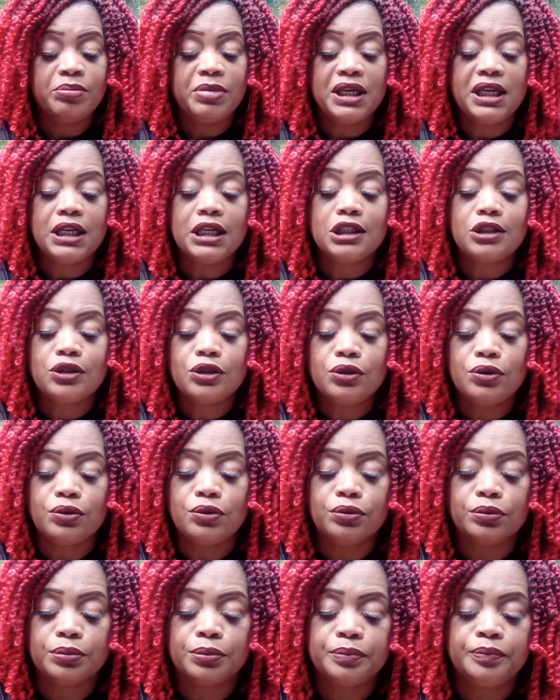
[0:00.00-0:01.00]
be it too
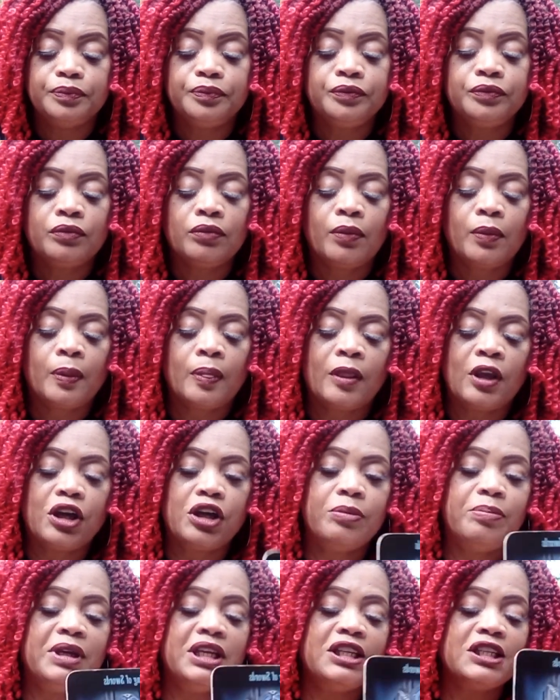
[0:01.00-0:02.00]

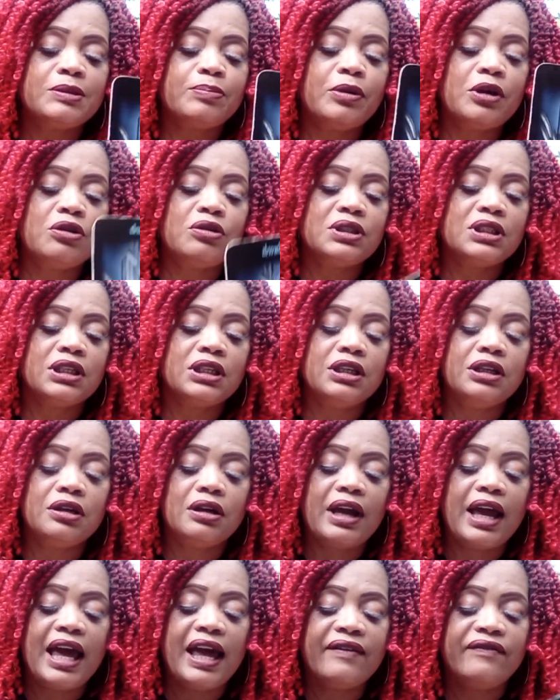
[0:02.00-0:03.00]
could be this person here
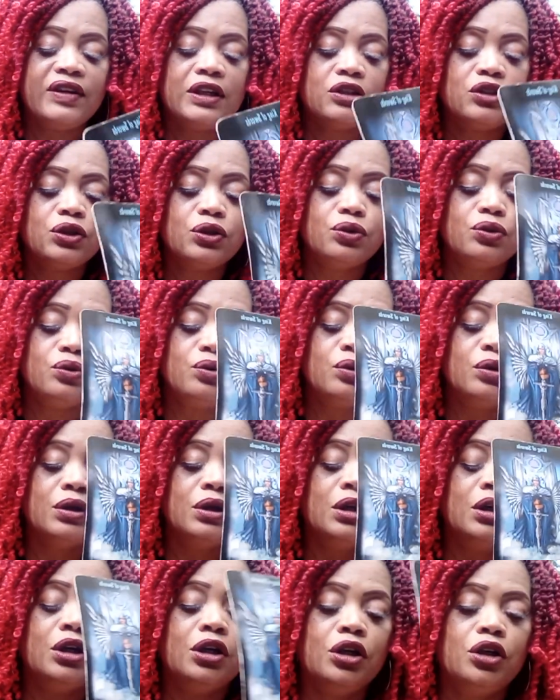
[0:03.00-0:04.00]
having to
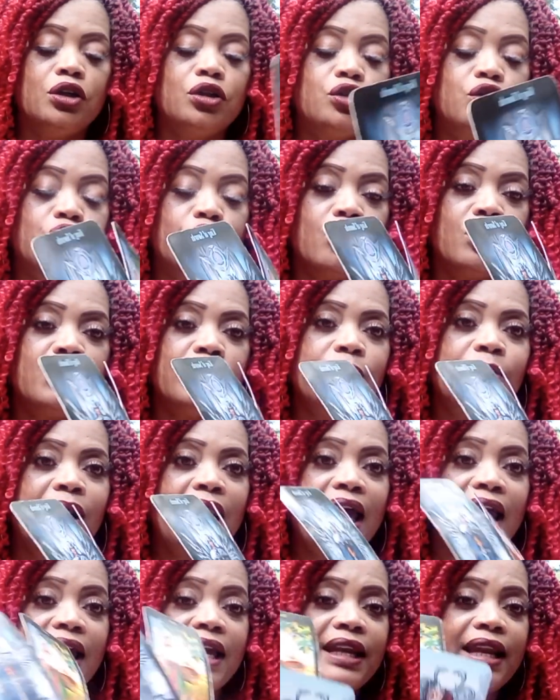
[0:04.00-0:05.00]
turn a
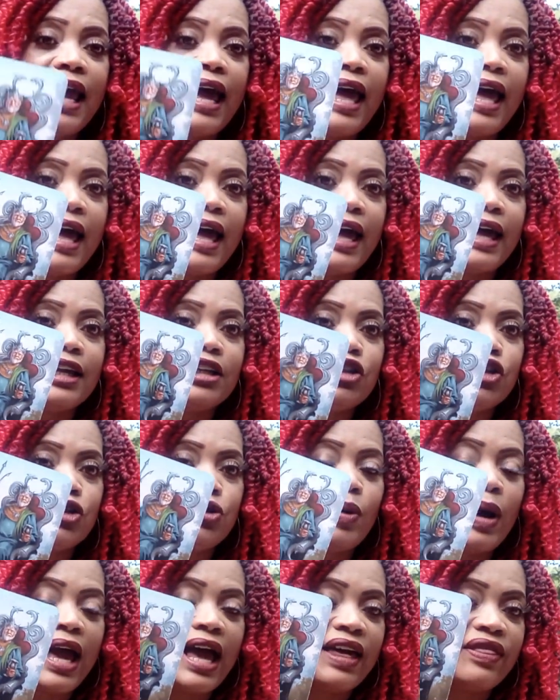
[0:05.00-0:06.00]
blind eye to
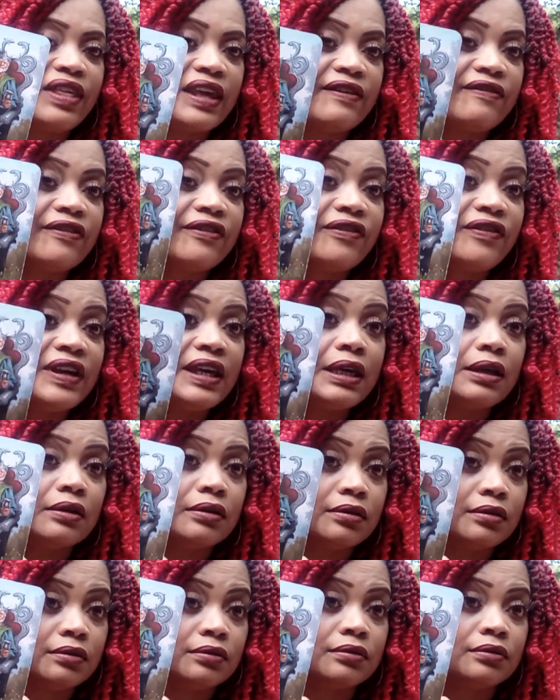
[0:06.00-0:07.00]
how they
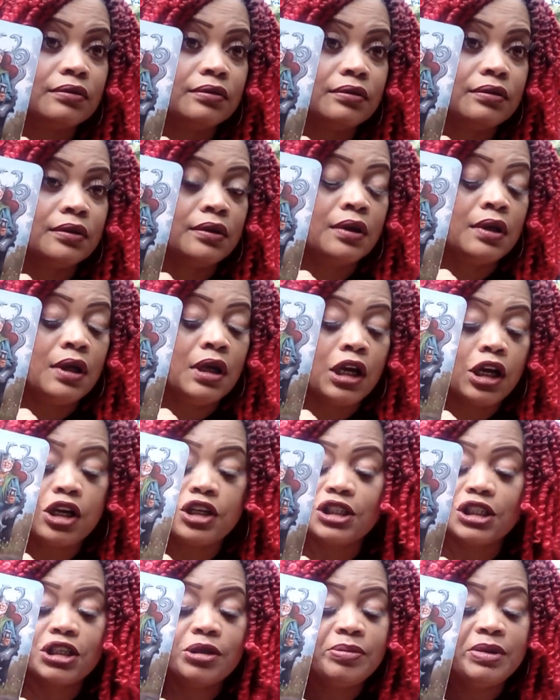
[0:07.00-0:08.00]
feel. Because
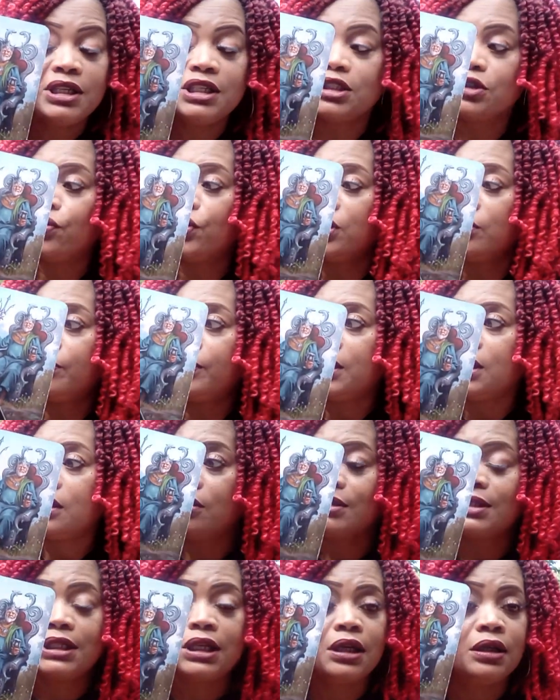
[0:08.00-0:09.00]
it could be this Queen of
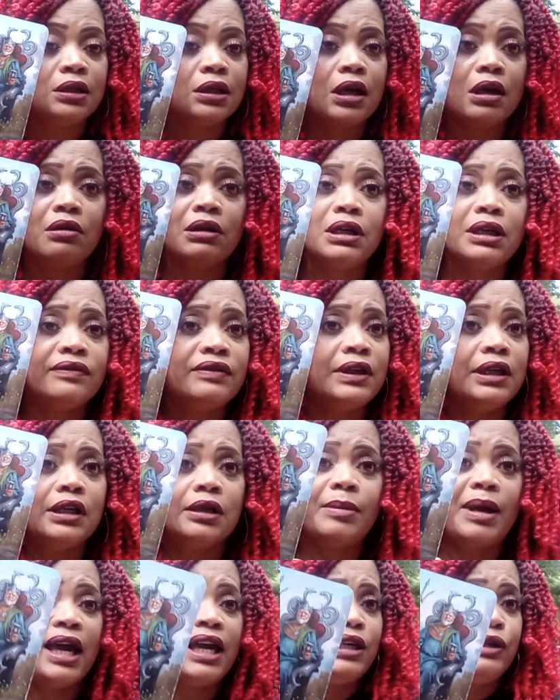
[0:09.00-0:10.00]
Pentacles saying, Look, I don't give a damn
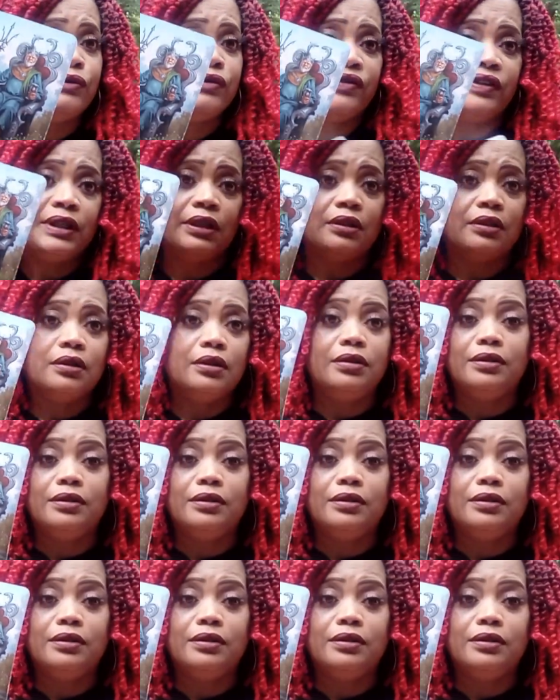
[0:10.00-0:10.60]
how you feel.